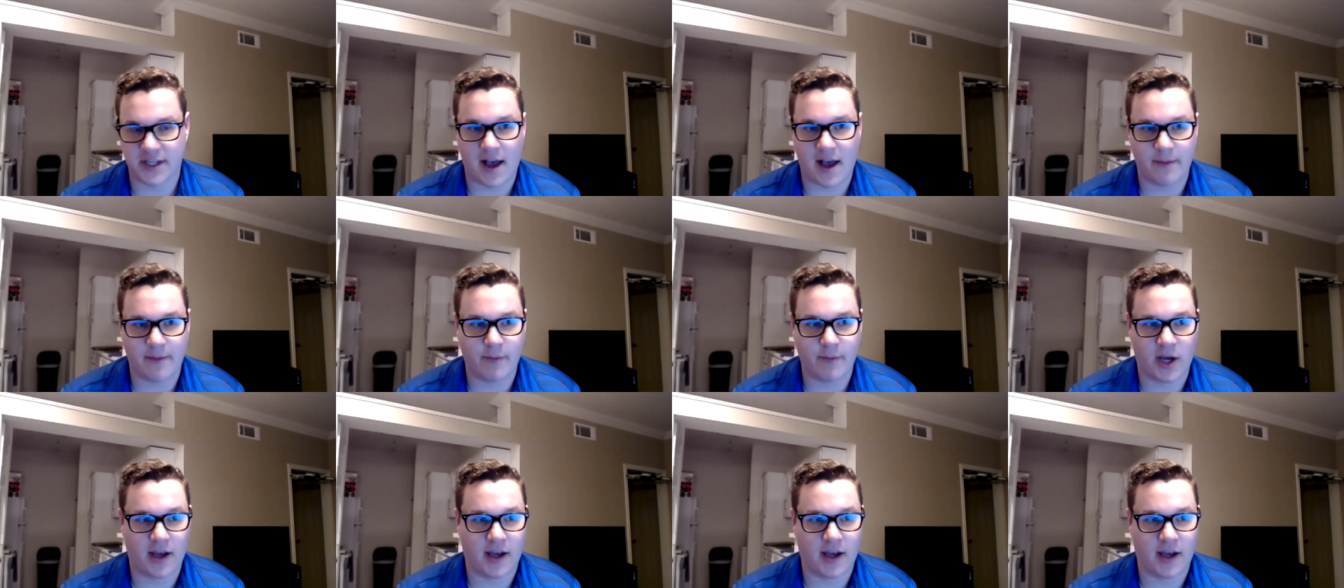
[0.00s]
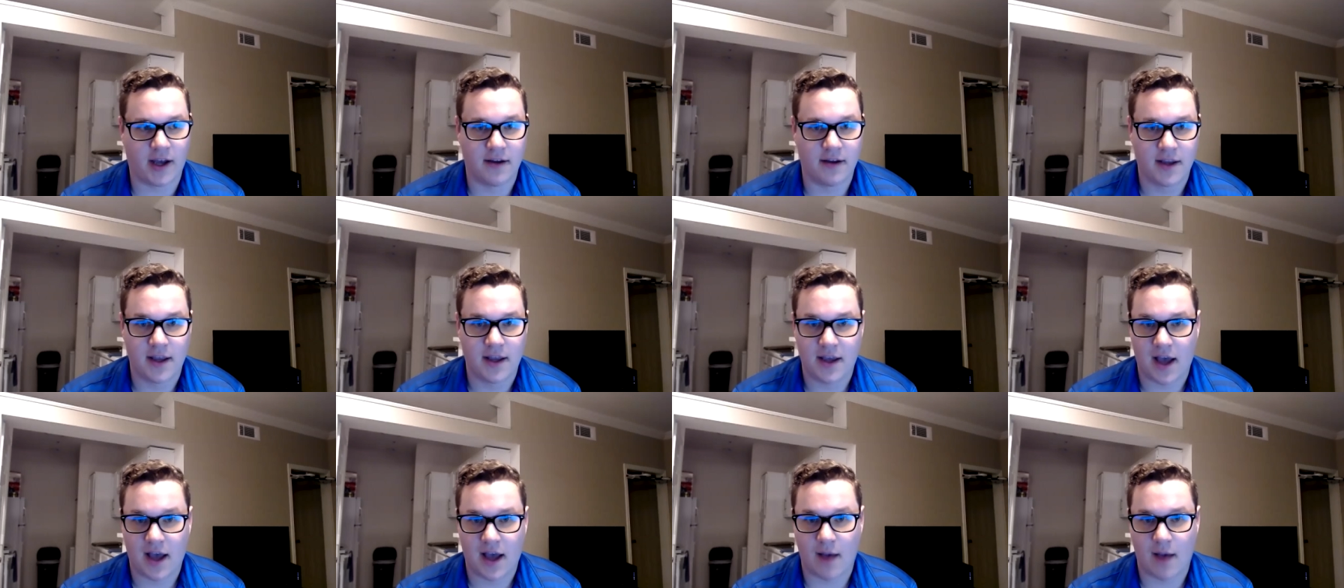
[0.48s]
I'm uh,
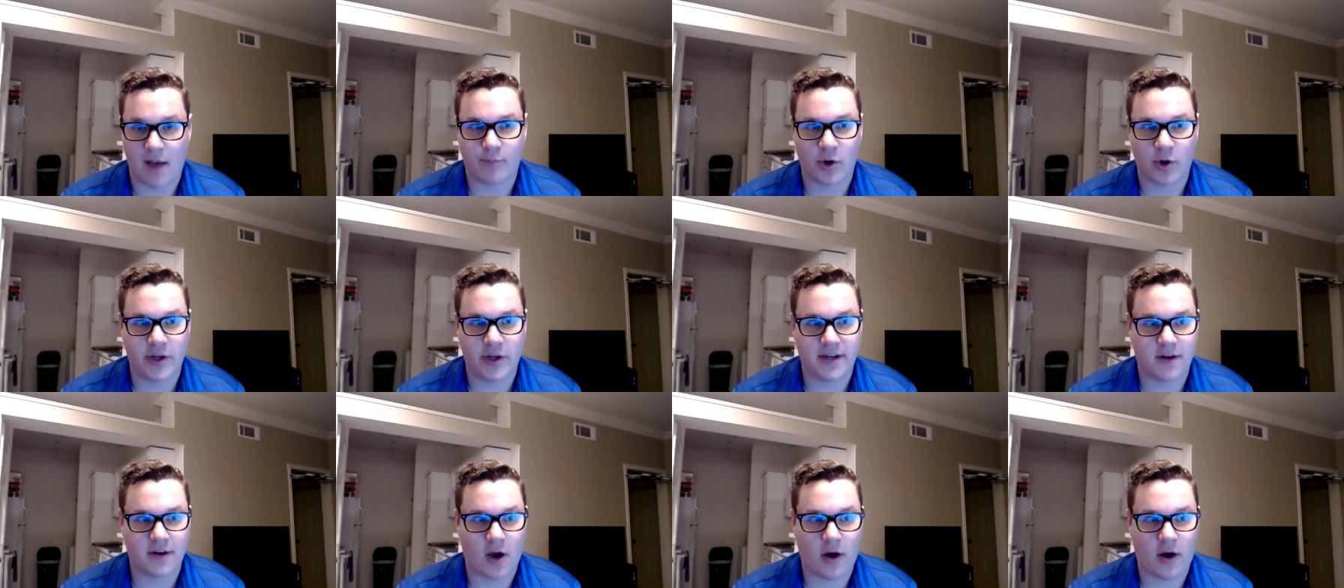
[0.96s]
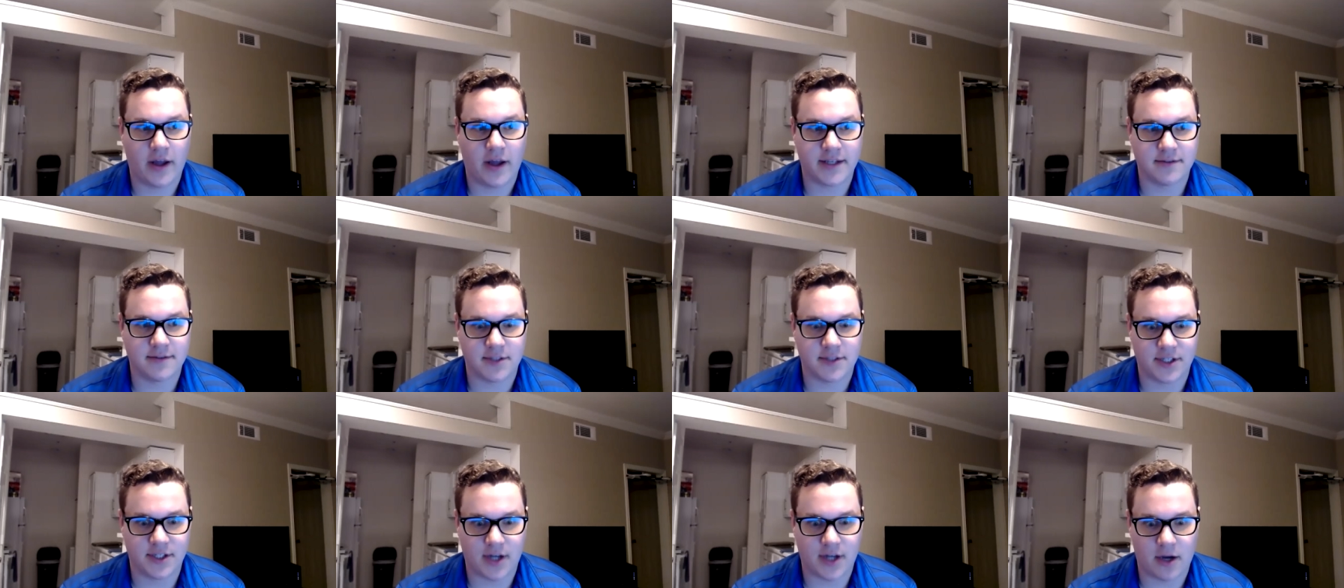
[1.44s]
I'm putting
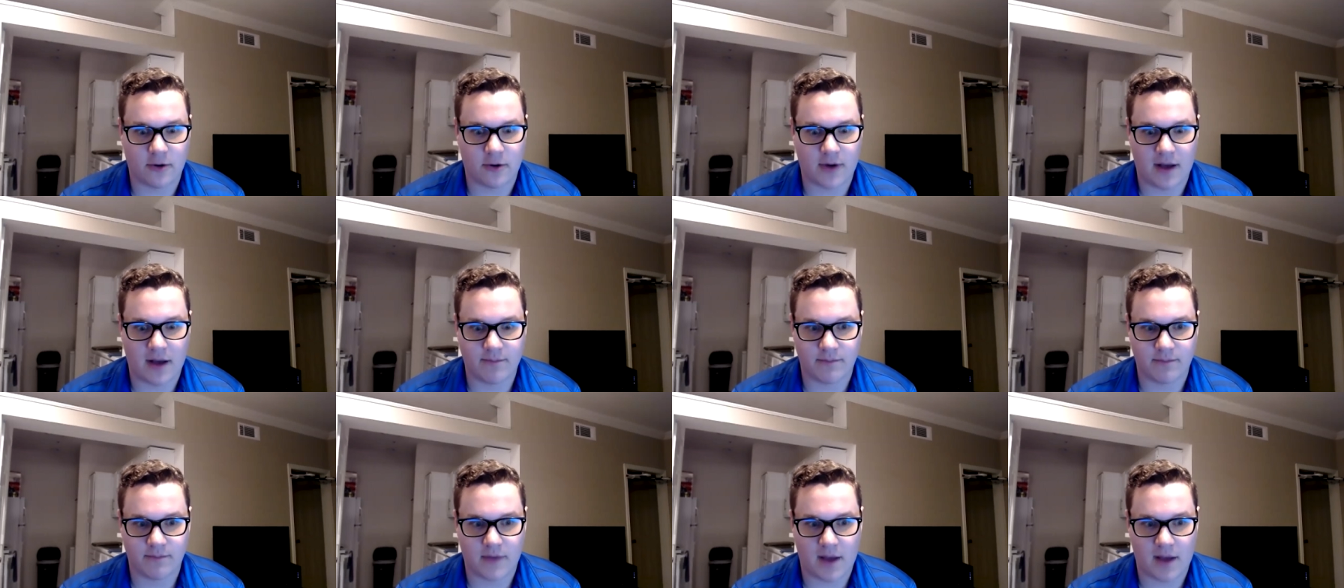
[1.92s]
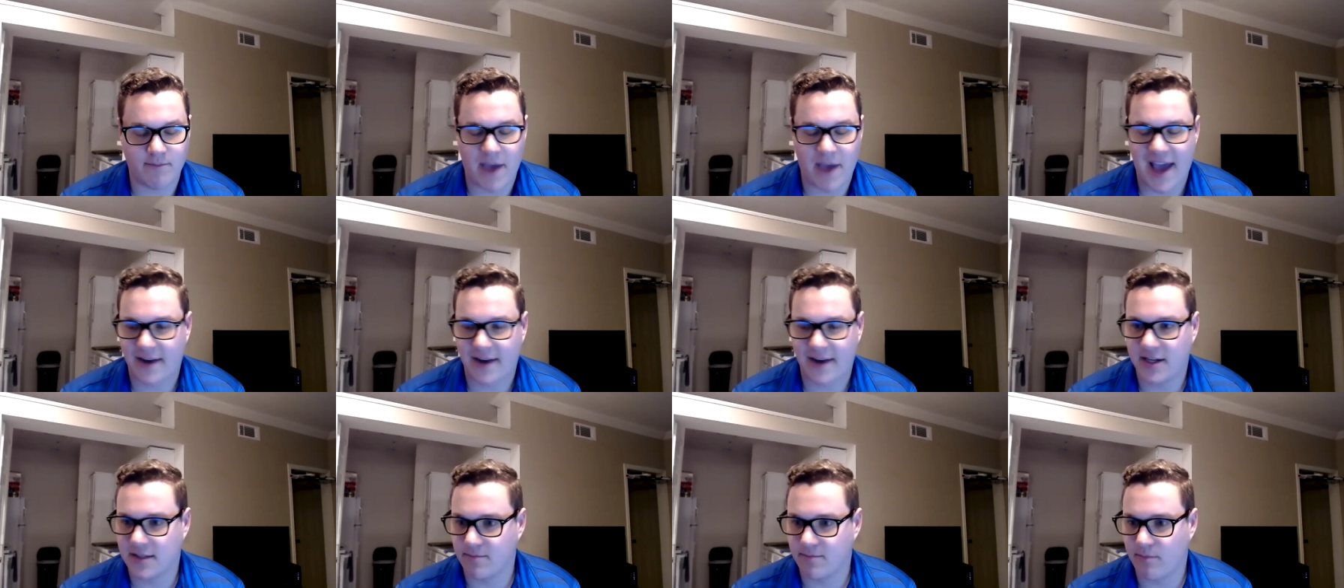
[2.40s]
on, you know, I'm I'm
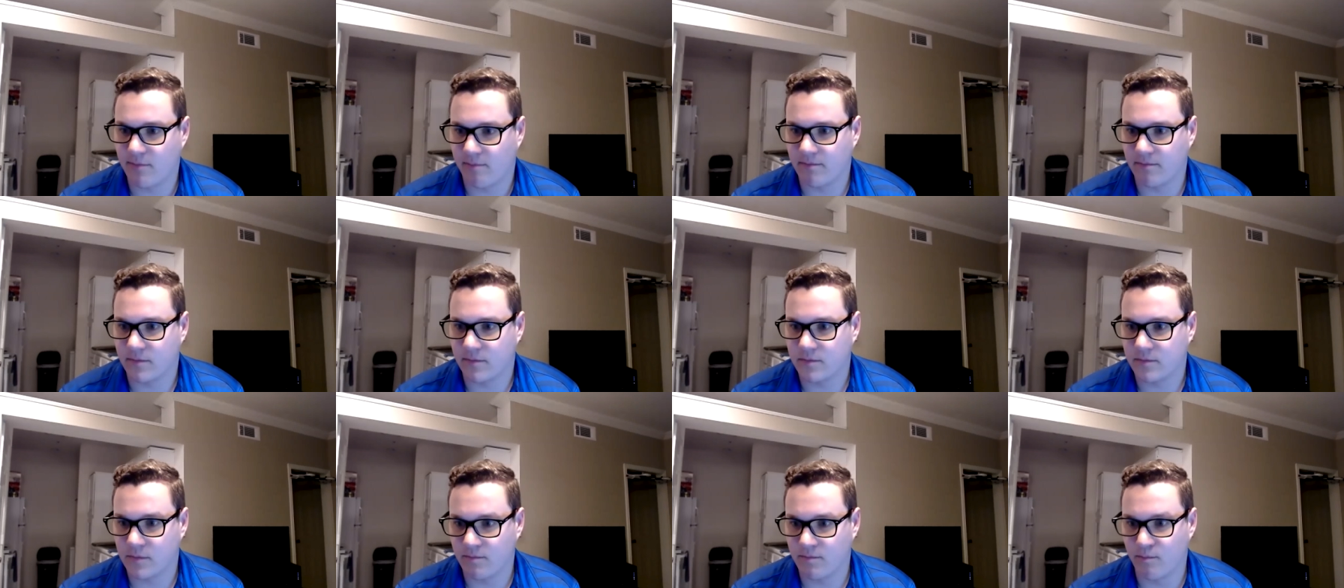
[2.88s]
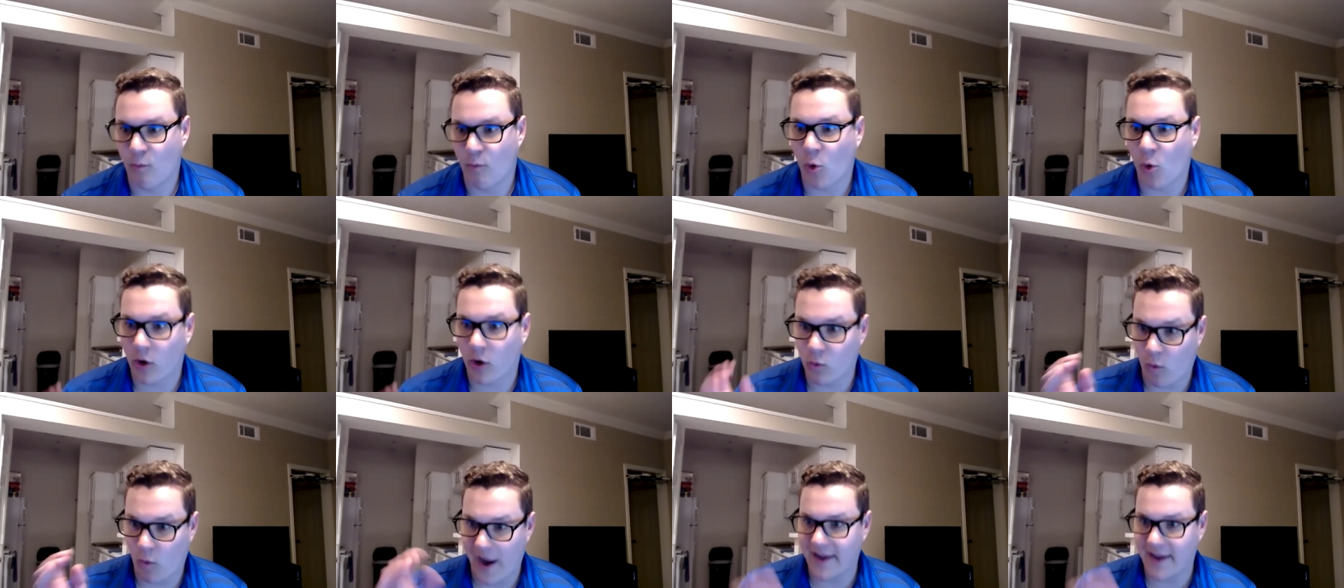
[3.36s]
adding
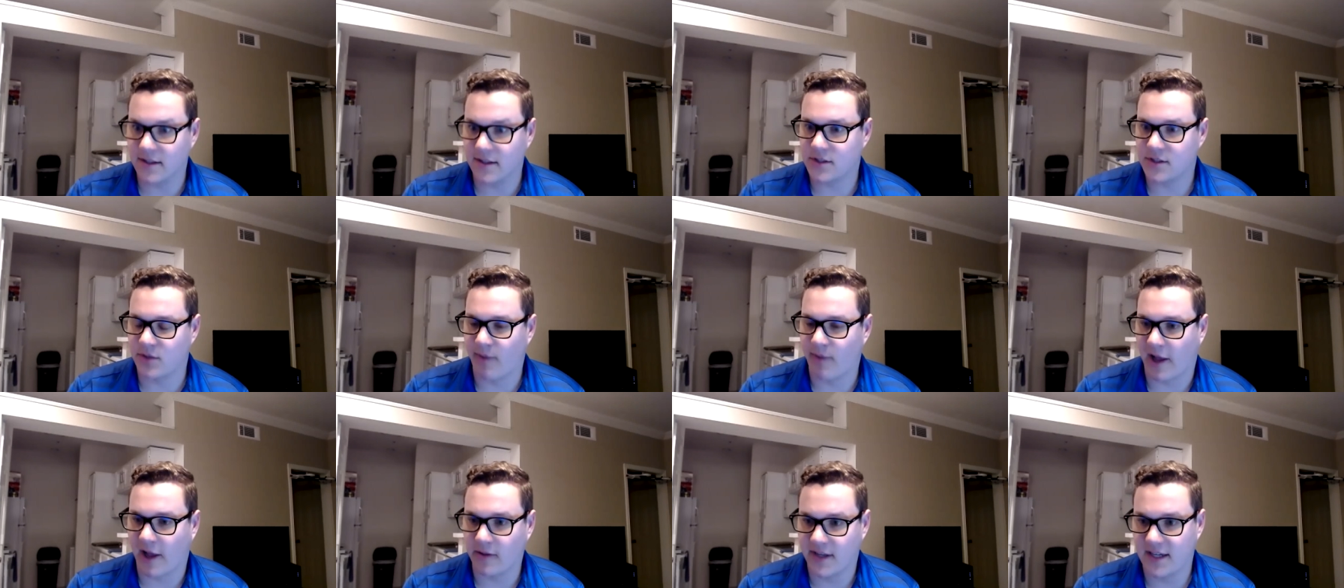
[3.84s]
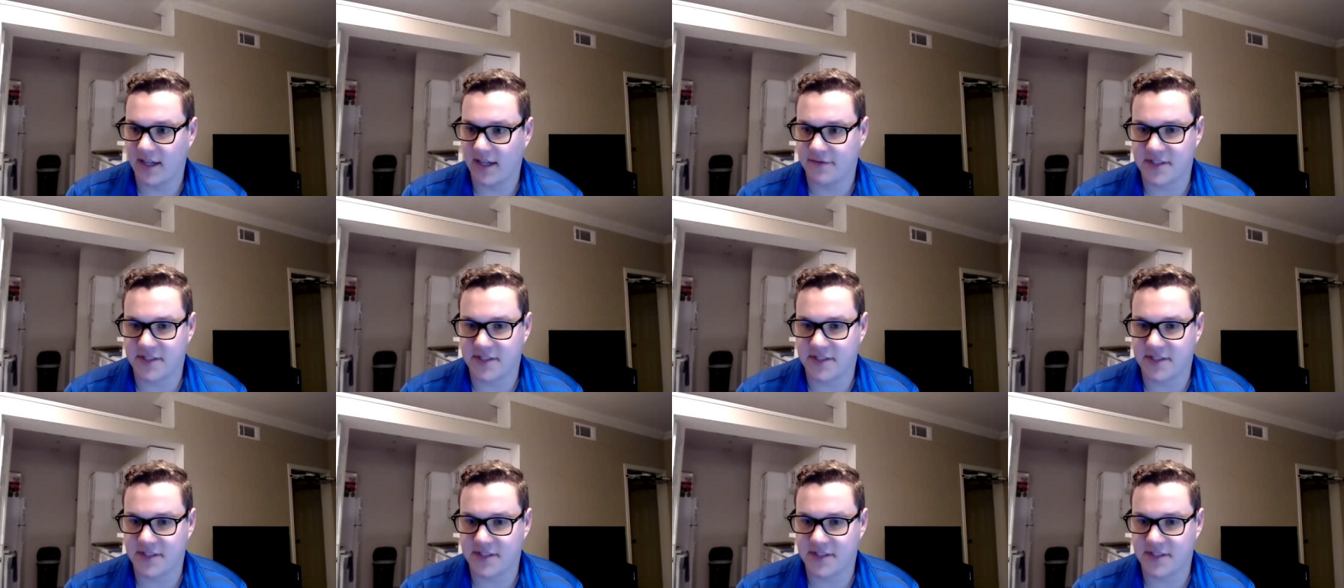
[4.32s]
more weight to my lifts.